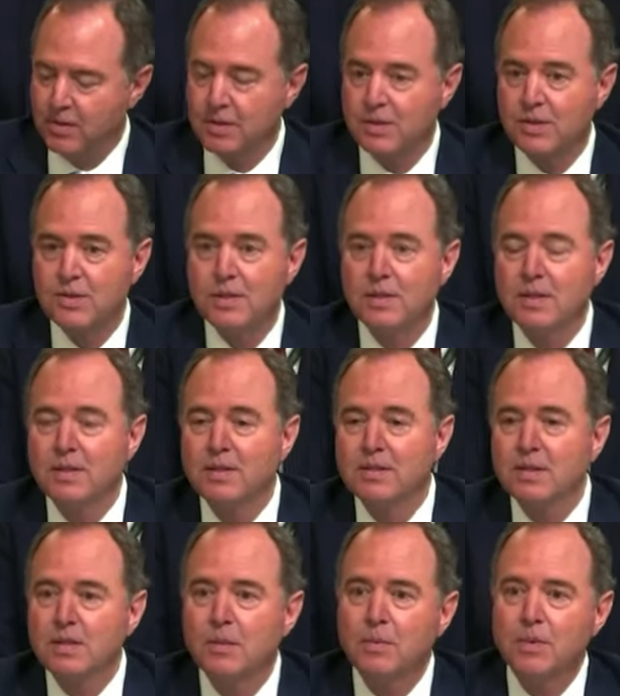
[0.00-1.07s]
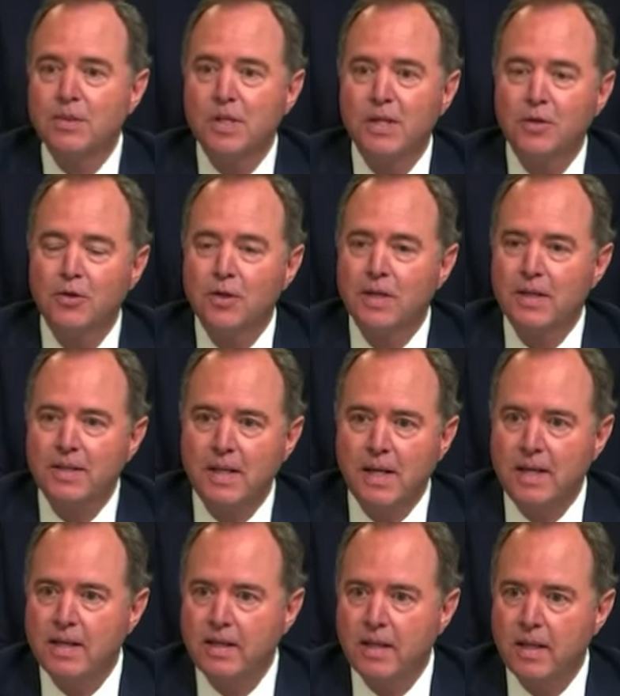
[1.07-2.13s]
is uh, someone saying you're going to die
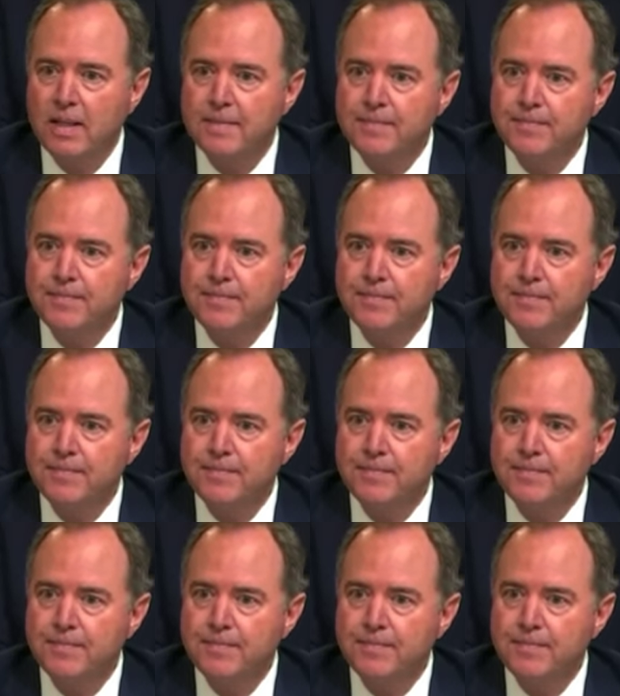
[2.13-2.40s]
tonight.